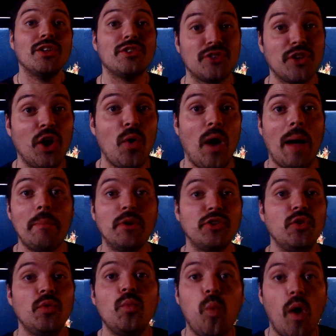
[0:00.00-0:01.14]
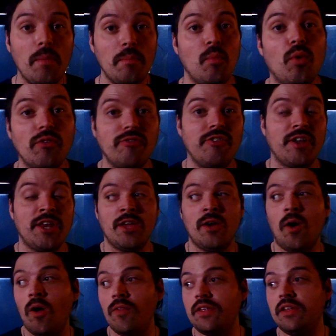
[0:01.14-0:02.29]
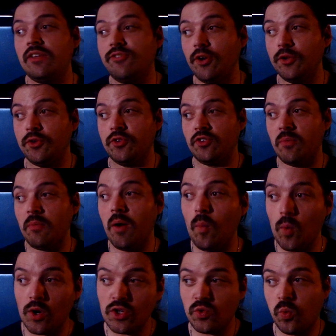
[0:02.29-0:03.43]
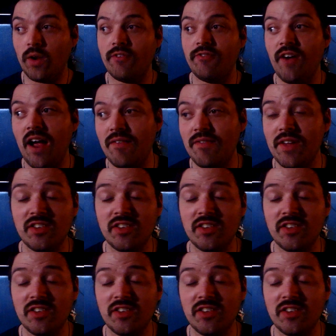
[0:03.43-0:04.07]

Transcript: So I'm going to do one more video on these filters on my 125,